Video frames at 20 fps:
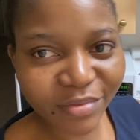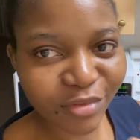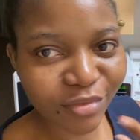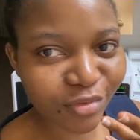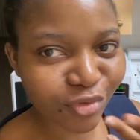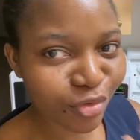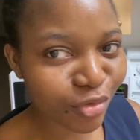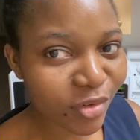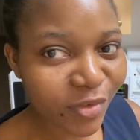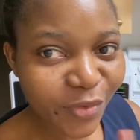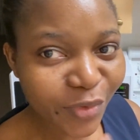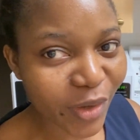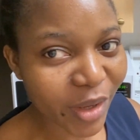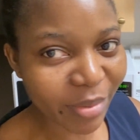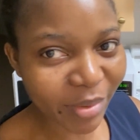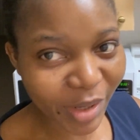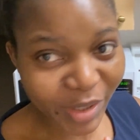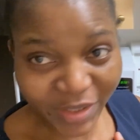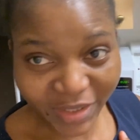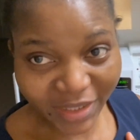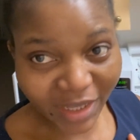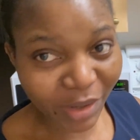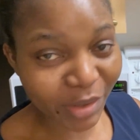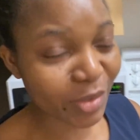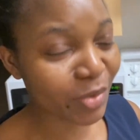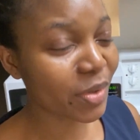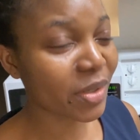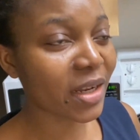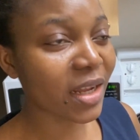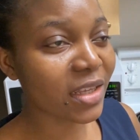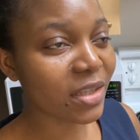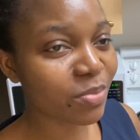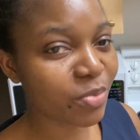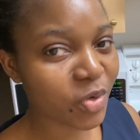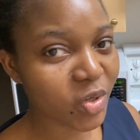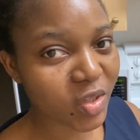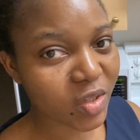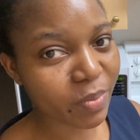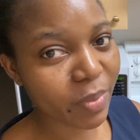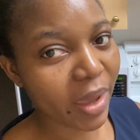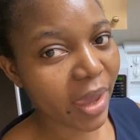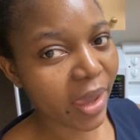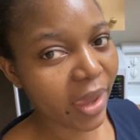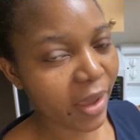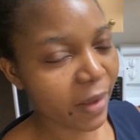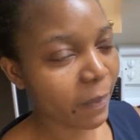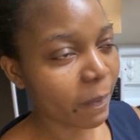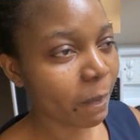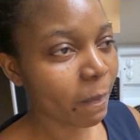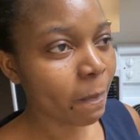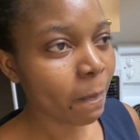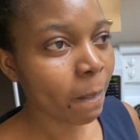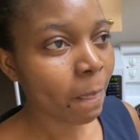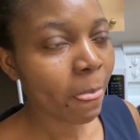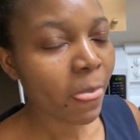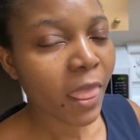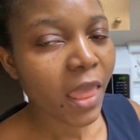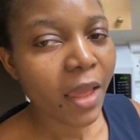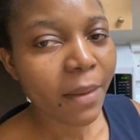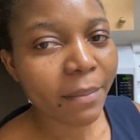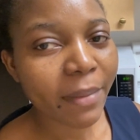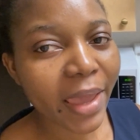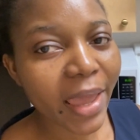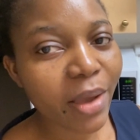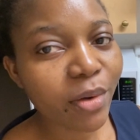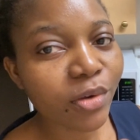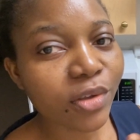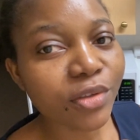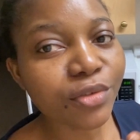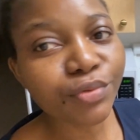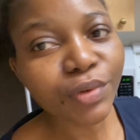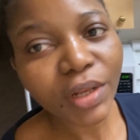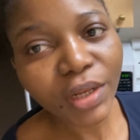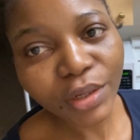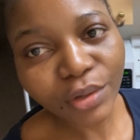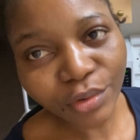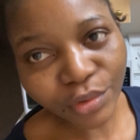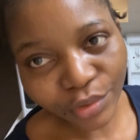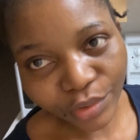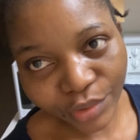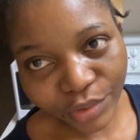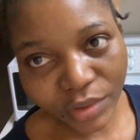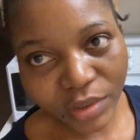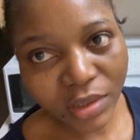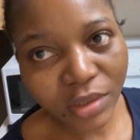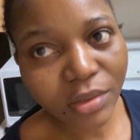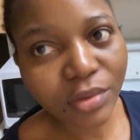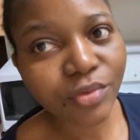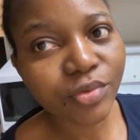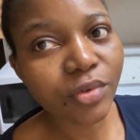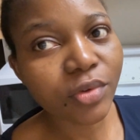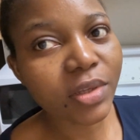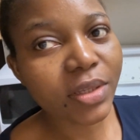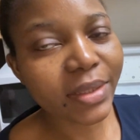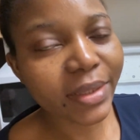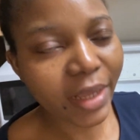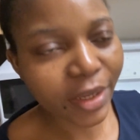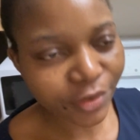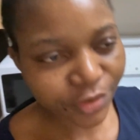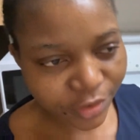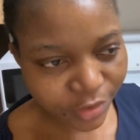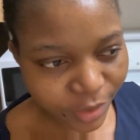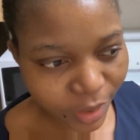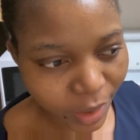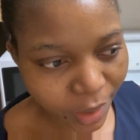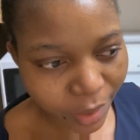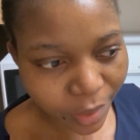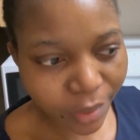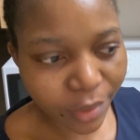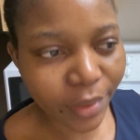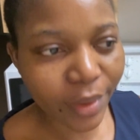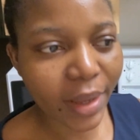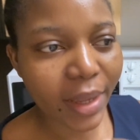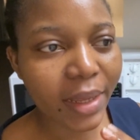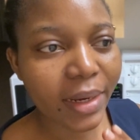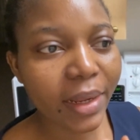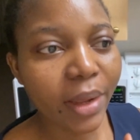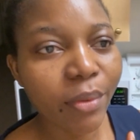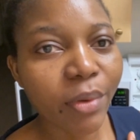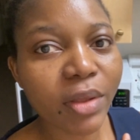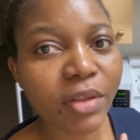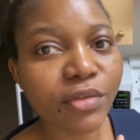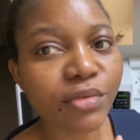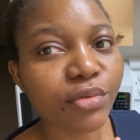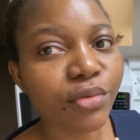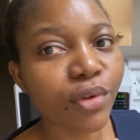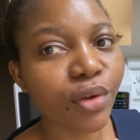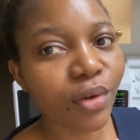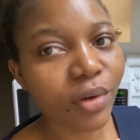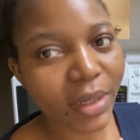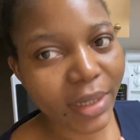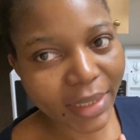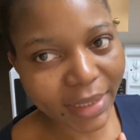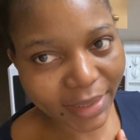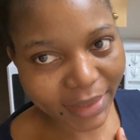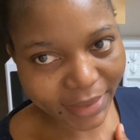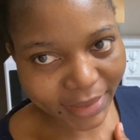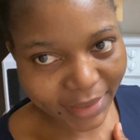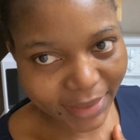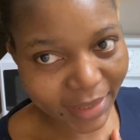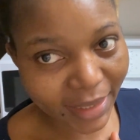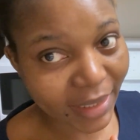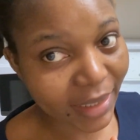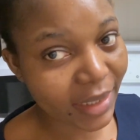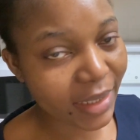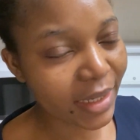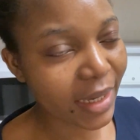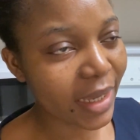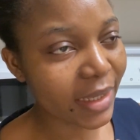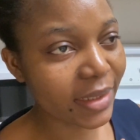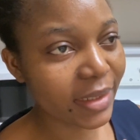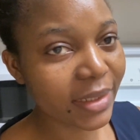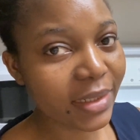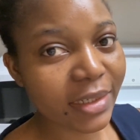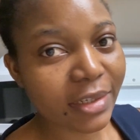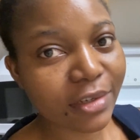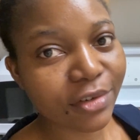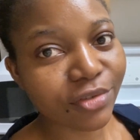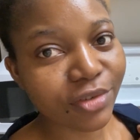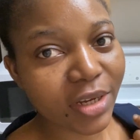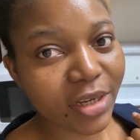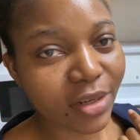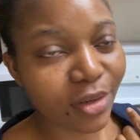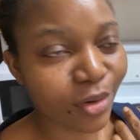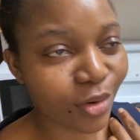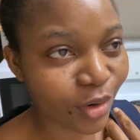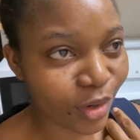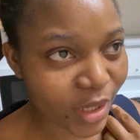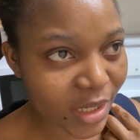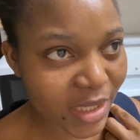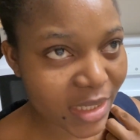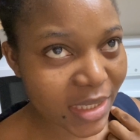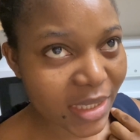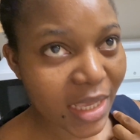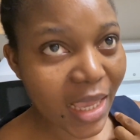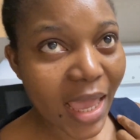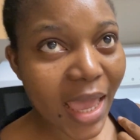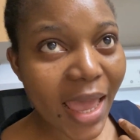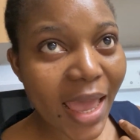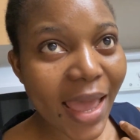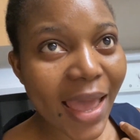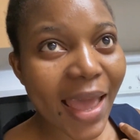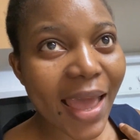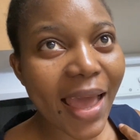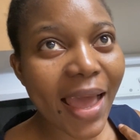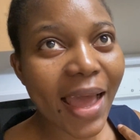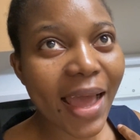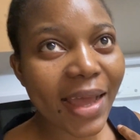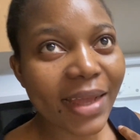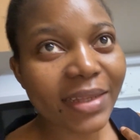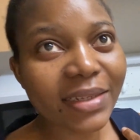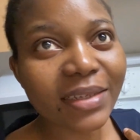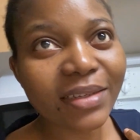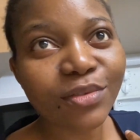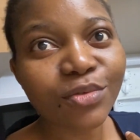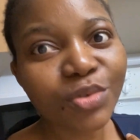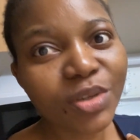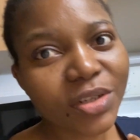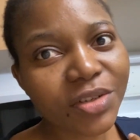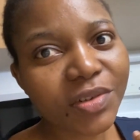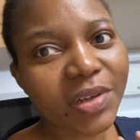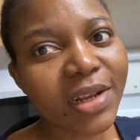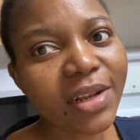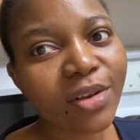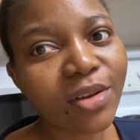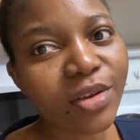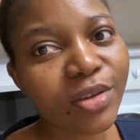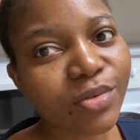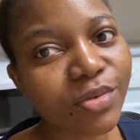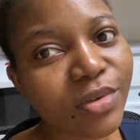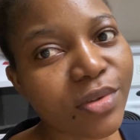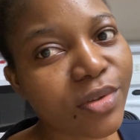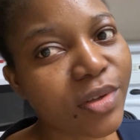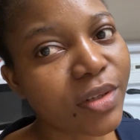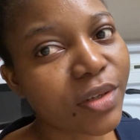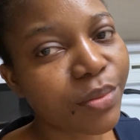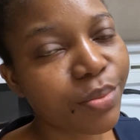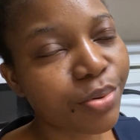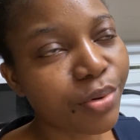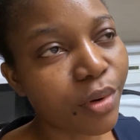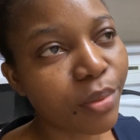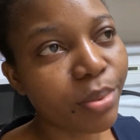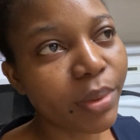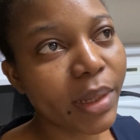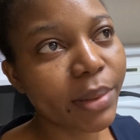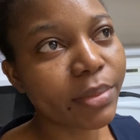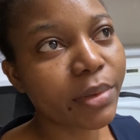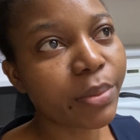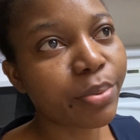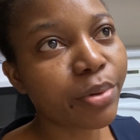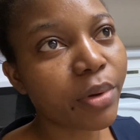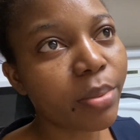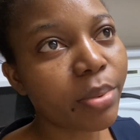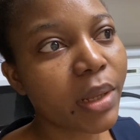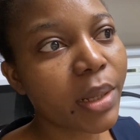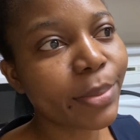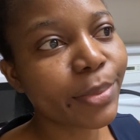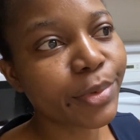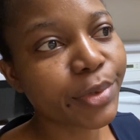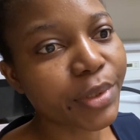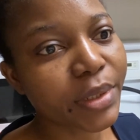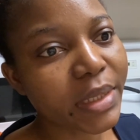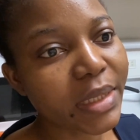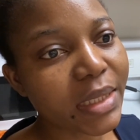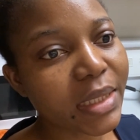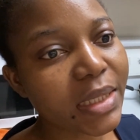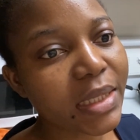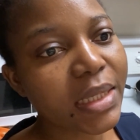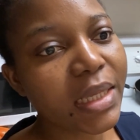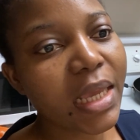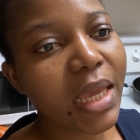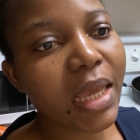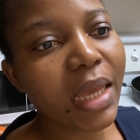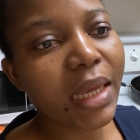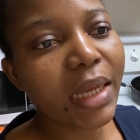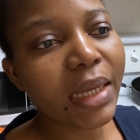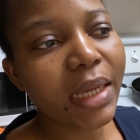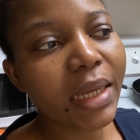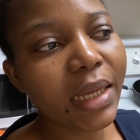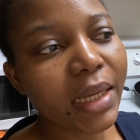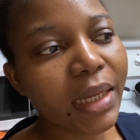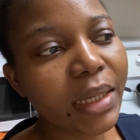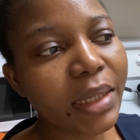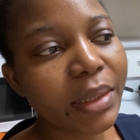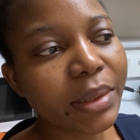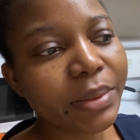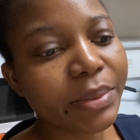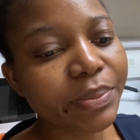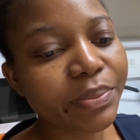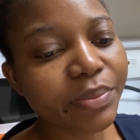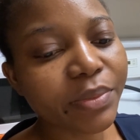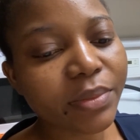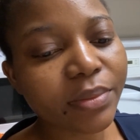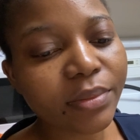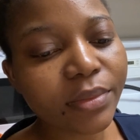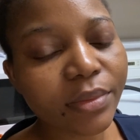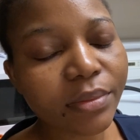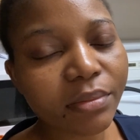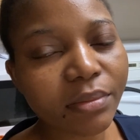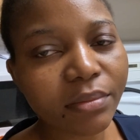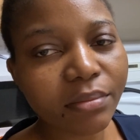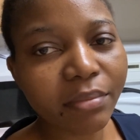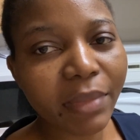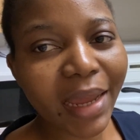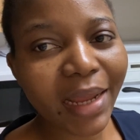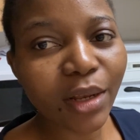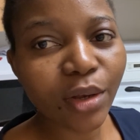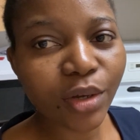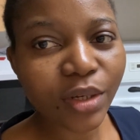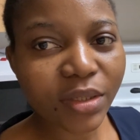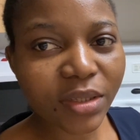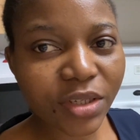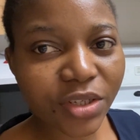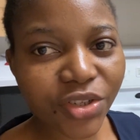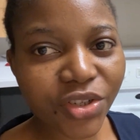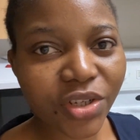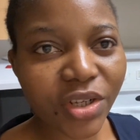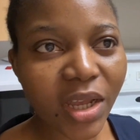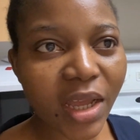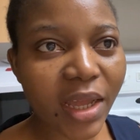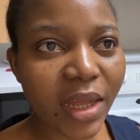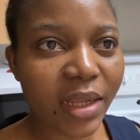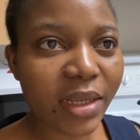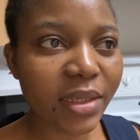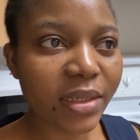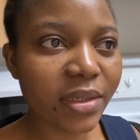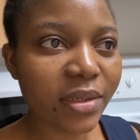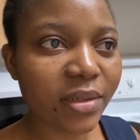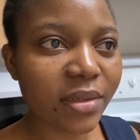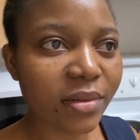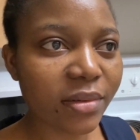truthful about it. I was the one that spoiled my hair. My hair was really good. It was natural, and I went to lock it. Like, I did dreadlocks, and doing dreadlocks was not the problem. The problem was my loctician